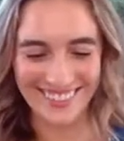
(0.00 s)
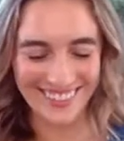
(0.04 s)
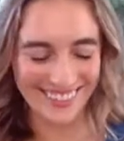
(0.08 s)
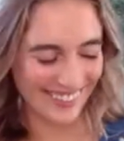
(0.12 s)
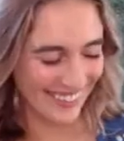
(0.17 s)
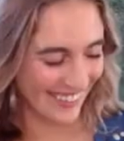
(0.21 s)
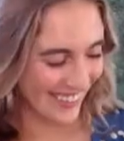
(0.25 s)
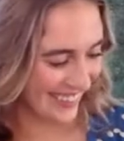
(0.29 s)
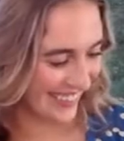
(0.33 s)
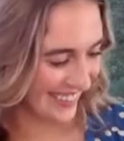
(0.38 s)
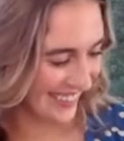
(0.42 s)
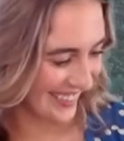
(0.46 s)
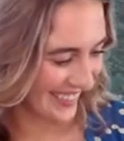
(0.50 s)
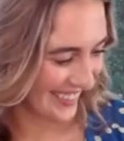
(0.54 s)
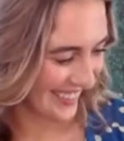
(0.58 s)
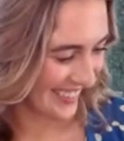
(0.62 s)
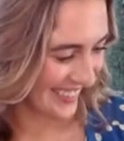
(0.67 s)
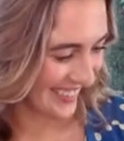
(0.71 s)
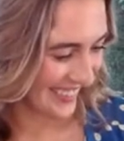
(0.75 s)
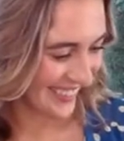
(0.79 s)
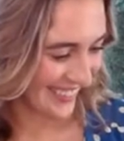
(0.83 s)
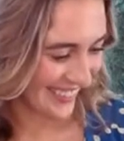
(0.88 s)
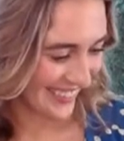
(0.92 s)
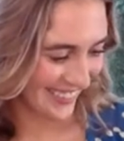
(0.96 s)

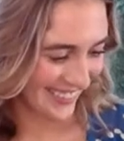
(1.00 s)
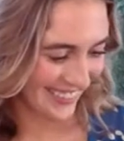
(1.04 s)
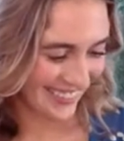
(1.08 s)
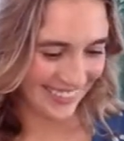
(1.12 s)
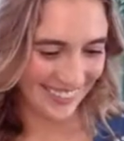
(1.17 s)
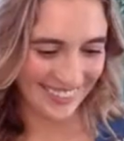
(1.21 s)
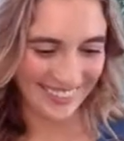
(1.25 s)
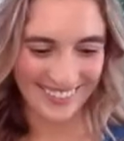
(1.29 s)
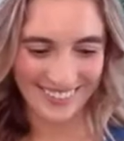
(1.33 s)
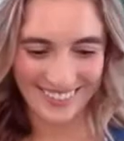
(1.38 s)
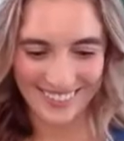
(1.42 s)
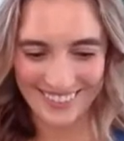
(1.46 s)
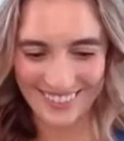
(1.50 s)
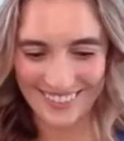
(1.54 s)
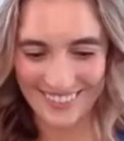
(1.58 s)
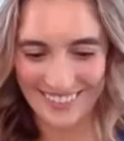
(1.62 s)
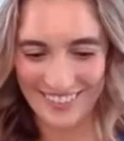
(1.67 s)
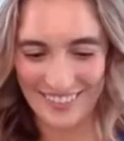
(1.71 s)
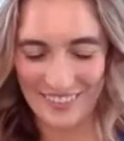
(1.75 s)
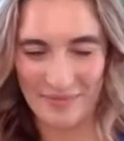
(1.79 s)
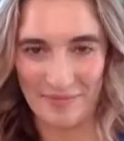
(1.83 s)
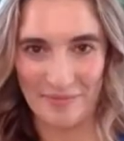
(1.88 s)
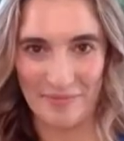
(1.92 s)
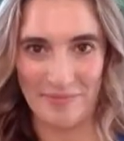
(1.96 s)

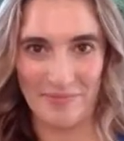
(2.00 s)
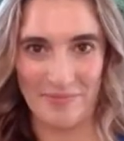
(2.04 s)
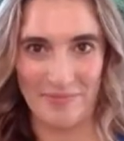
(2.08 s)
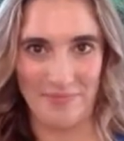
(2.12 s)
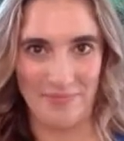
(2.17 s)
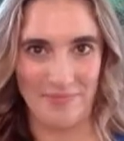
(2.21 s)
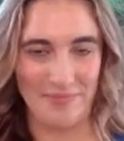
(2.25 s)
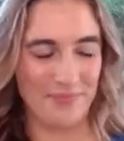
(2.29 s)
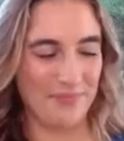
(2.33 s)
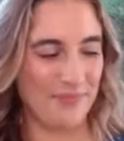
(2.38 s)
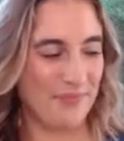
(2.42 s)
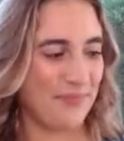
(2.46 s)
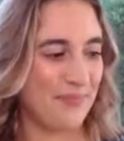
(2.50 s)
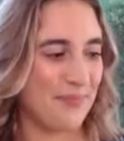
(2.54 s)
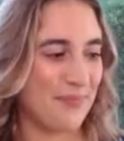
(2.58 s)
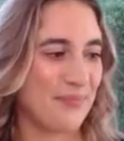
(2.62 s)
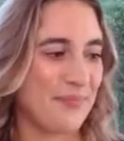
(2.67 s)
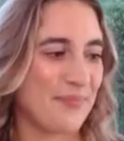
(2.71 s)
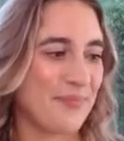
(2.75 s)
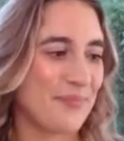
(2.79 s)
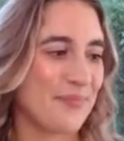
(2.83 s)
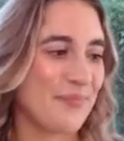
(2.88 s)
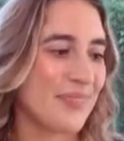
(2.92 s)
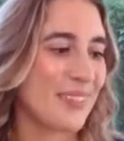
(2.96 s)

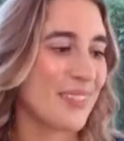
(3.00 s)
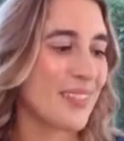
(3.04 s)
The person shown says nothing.